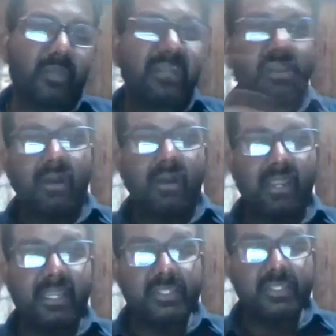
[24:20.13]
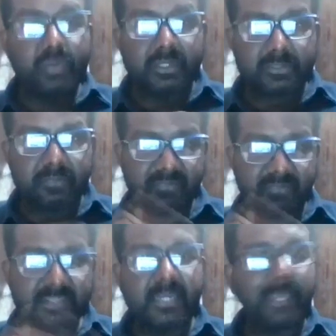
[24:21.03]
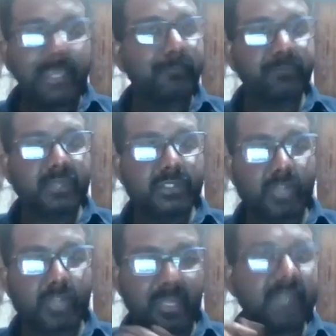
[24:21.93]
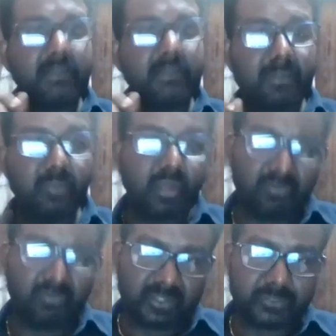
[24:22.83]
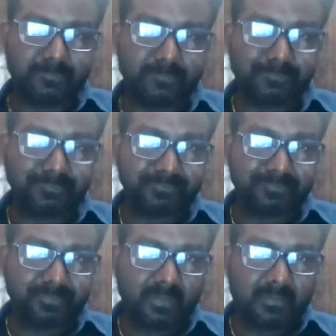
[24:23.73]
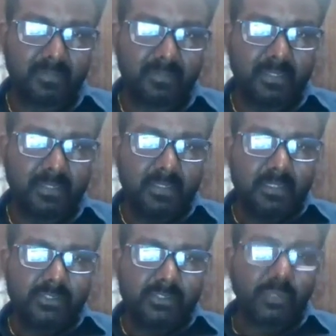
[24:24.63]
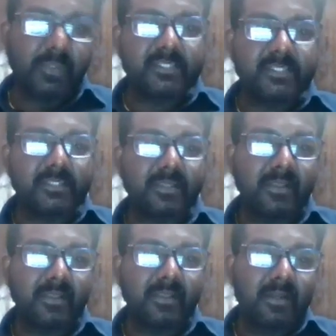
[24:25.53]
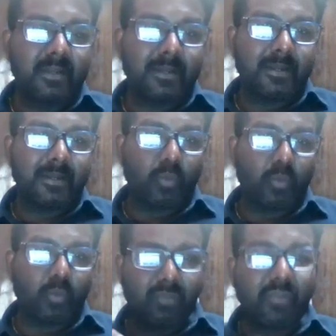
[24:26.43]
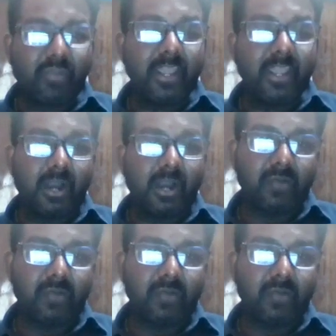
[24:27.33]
call any student with the name. So that will be more effective. So this is one way of